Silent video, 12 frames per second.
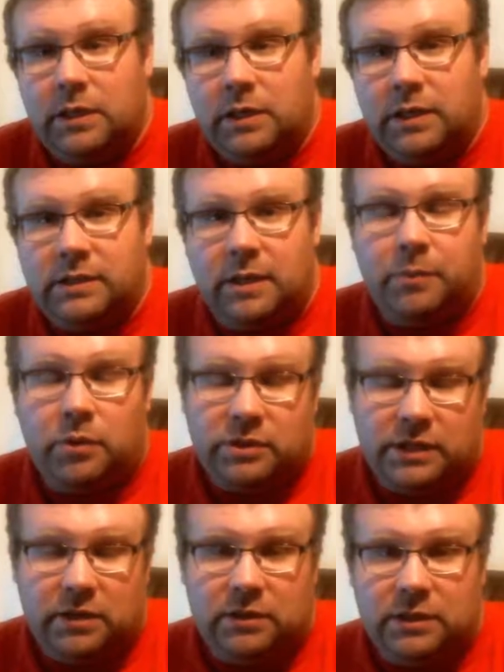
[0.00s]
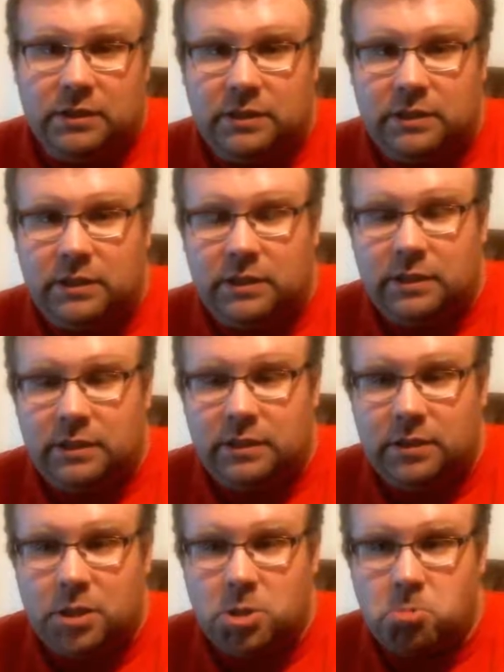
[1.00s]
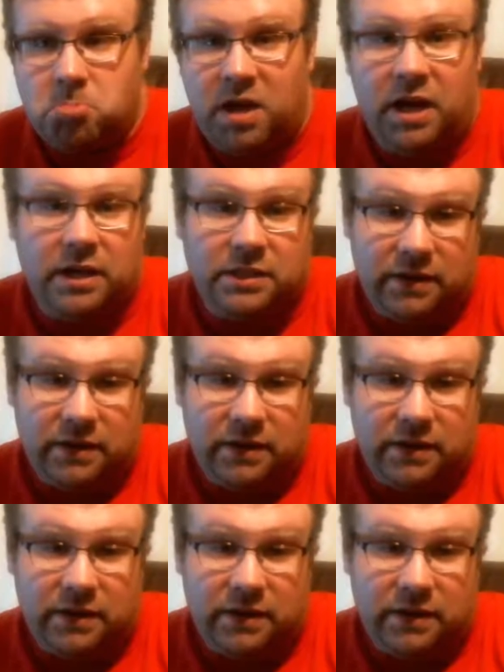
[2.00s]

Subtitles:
It's got both Zeldas. It's got